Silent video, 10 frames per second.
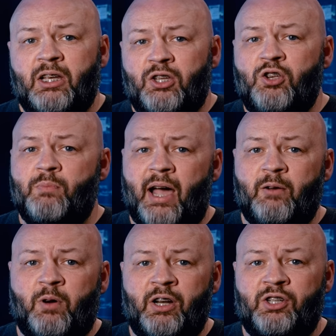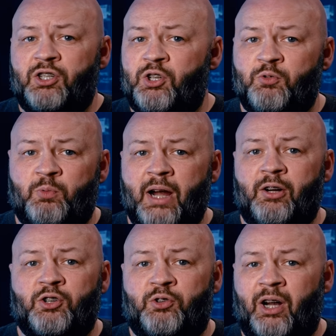you might want to just use
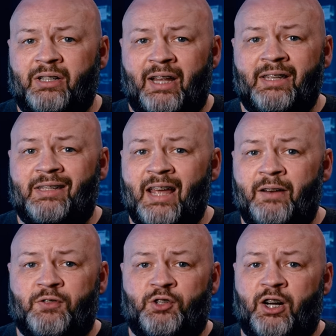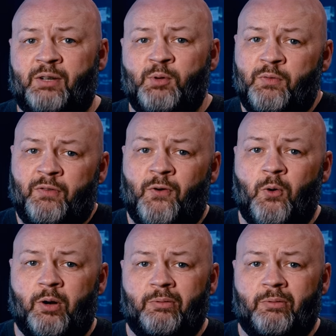record struct instead of struct moving forward.